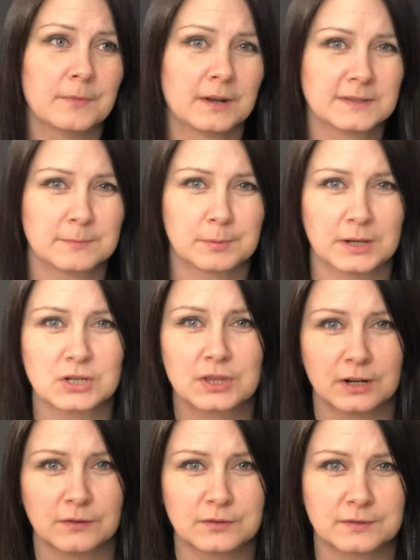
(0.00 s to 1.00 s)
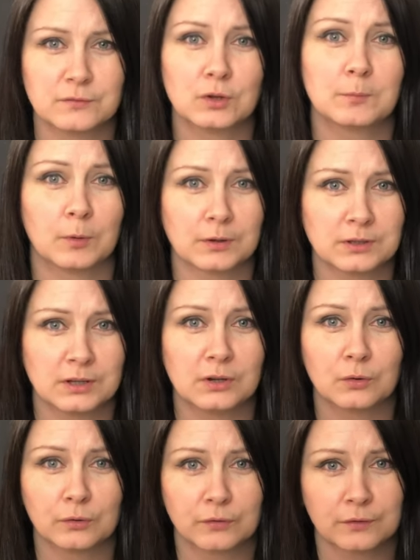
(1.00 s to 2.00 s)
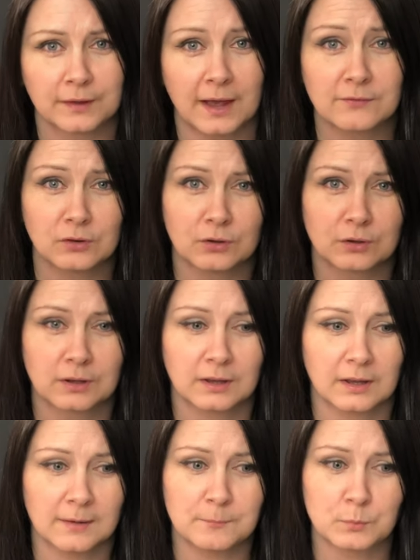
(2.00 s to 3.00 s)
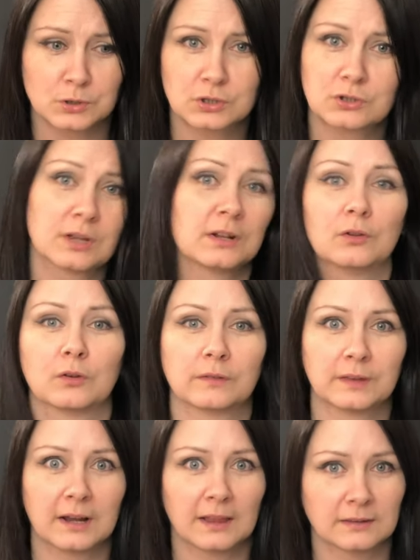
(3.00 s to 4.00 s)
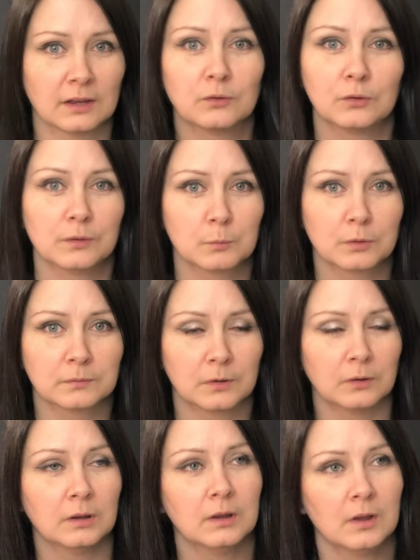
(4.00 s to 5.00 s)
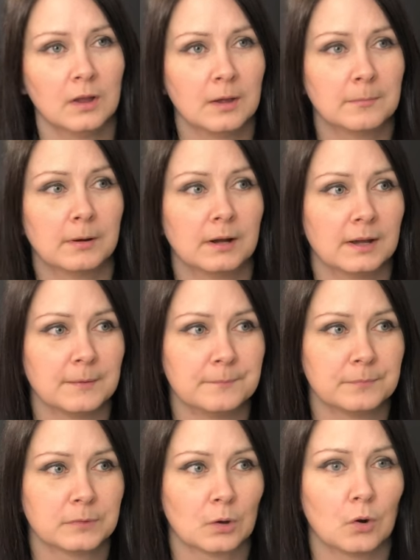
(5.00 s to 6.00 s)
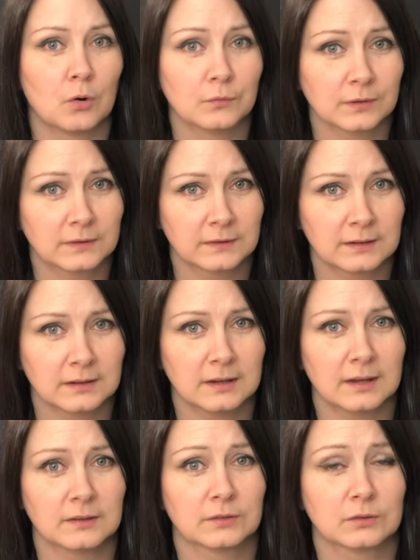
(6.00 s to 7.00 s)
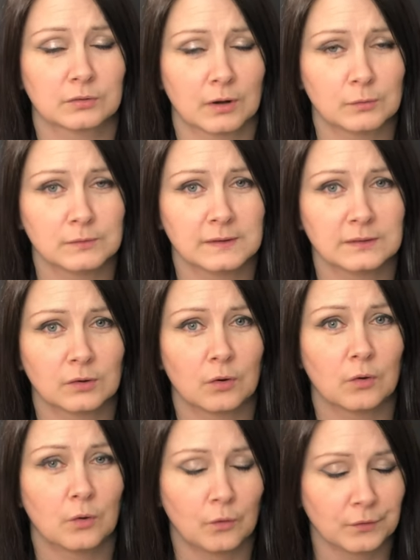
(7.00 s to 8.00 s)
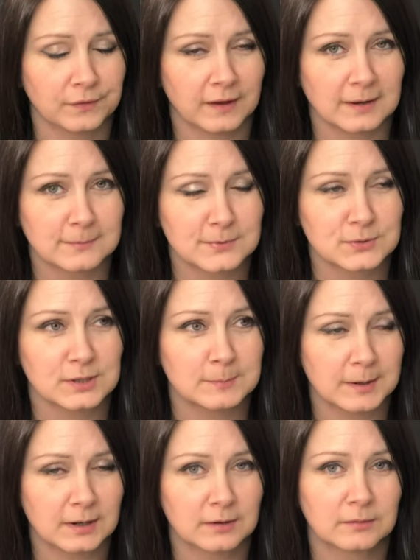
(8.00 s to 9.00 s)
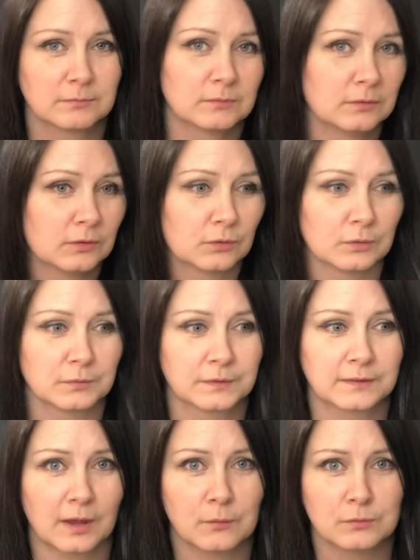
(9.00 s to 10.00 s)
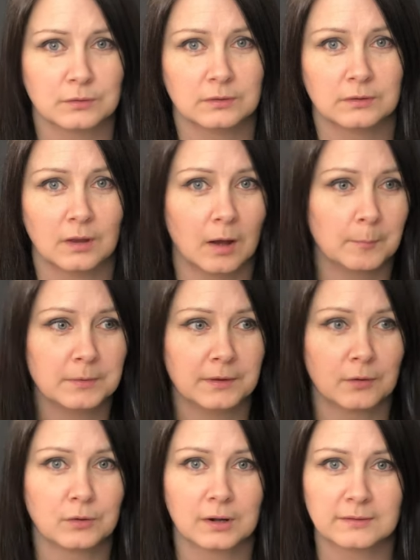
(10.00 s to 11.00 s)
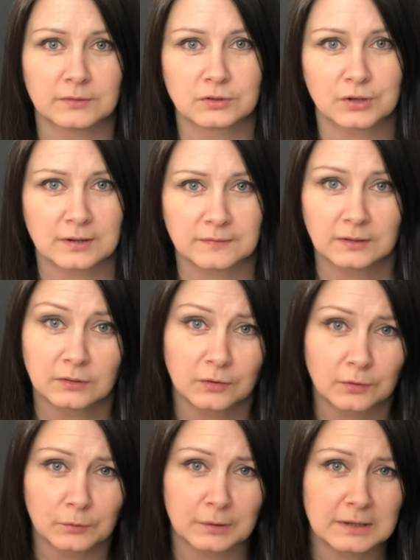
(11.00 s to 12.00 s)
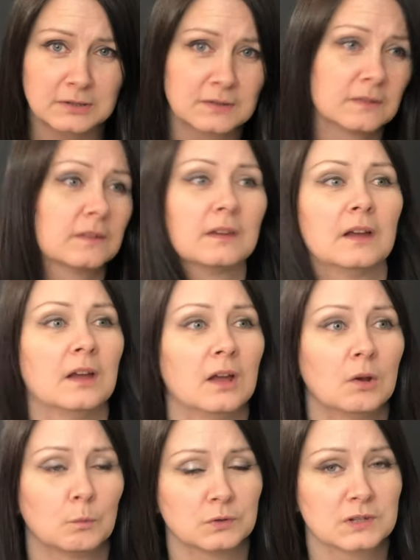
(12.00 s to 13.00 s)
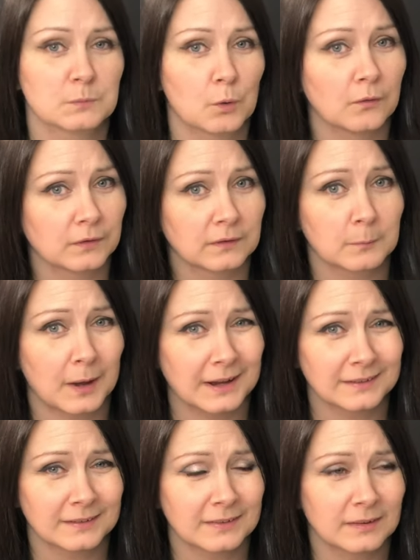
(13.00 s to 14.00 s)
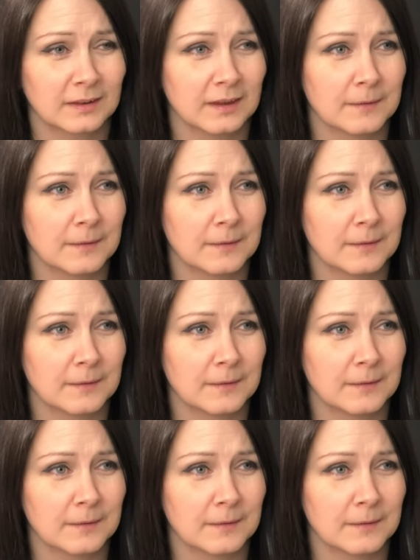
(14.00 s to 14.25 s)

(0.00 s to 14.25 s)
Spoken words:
There is a bridge there. There's a viewpoint you can go to have a look, which kind of looks directly down on the waterfall. But obviously, it's crowded all the time, so you're better sort of scouting up and down the river, try to find other locations, which is obviously what I did.